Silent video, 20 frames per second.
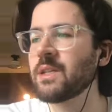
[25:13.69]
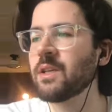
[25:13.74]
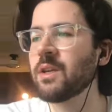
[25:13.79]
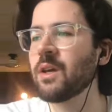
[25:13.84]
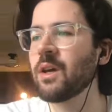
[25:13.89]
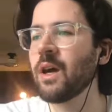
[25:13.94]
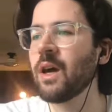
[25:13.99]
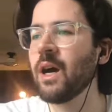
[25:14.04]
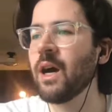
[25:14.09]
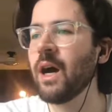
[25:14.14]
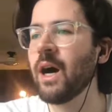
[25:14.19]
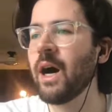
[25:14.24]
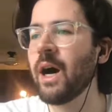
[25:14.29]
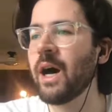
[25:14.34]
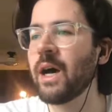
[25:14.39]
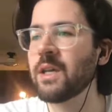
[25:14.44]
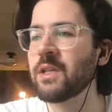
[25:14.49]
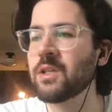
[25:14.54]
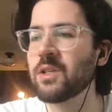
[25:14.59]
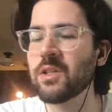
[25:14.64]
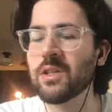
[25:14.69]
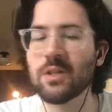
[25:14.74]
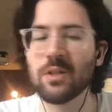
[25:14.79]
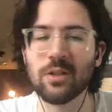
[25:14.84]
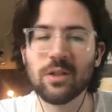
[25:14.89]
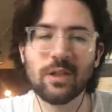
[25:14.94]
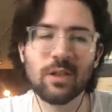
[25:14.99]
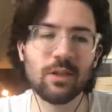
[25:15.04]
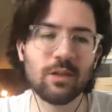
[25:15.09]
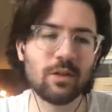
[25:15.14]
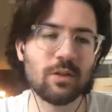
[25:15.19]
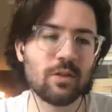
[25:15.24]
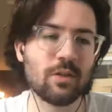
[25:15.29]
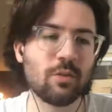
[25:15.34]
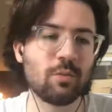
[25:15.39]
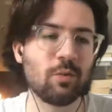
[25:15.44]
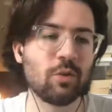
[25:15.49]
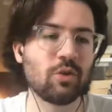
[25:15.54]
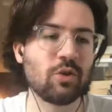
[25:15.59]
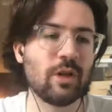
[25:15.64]
a high ceiling on
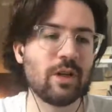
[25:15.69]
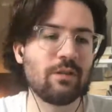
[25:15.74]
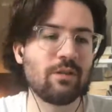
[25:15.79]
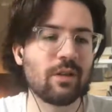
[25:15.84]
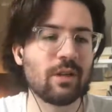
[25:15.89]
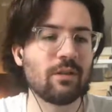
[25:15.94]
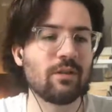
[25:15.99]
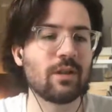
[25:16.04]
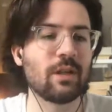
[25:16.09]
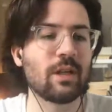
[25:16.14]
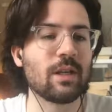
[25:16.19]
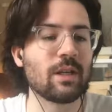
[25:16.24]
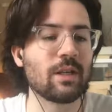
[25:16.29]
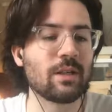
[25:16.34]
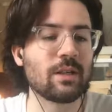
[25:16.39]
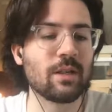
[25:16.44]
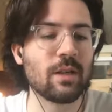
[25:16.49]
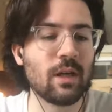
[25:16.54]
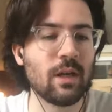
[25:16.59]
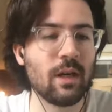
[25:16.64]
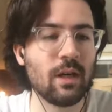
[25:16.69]
SuperDraft given his